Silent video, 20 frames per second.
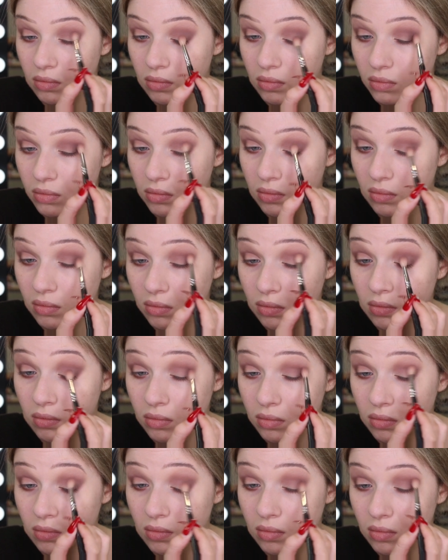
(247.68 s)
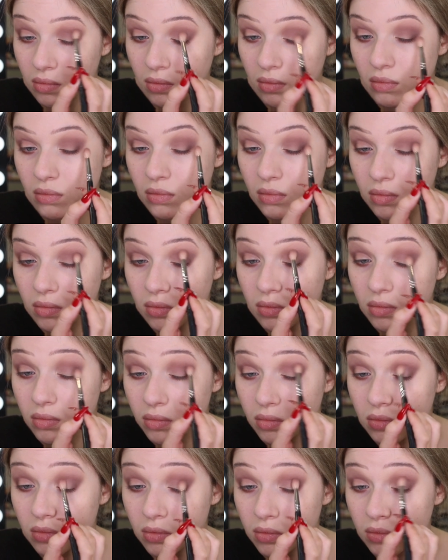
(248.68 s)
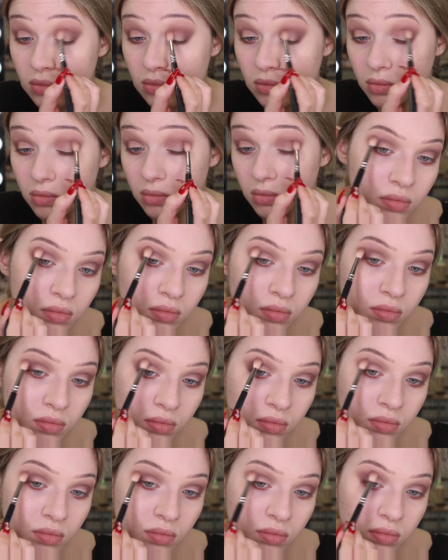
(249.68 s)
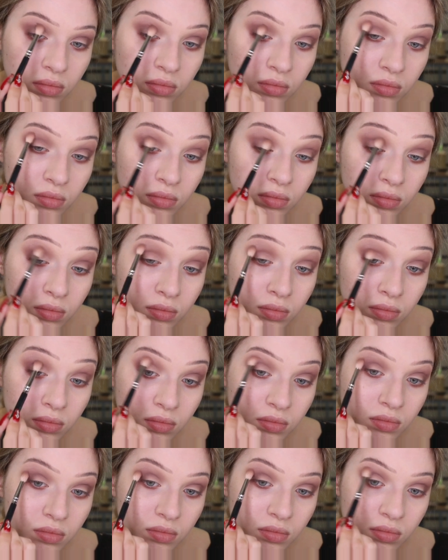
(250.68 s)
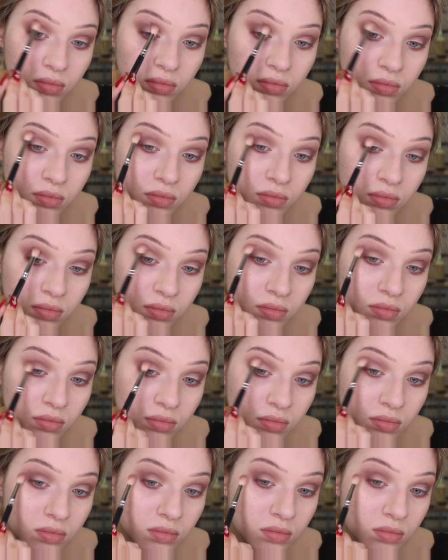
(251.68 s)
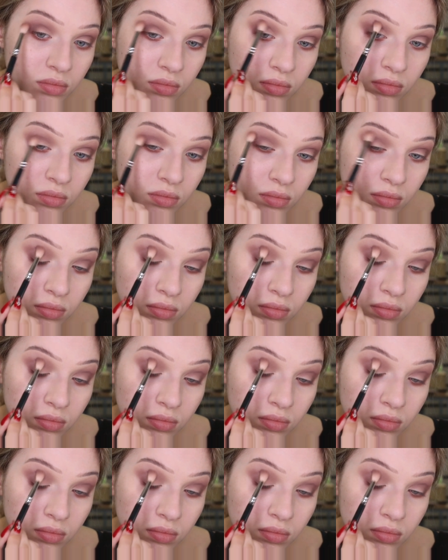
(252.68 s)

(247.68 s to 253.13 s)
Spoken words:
(silence)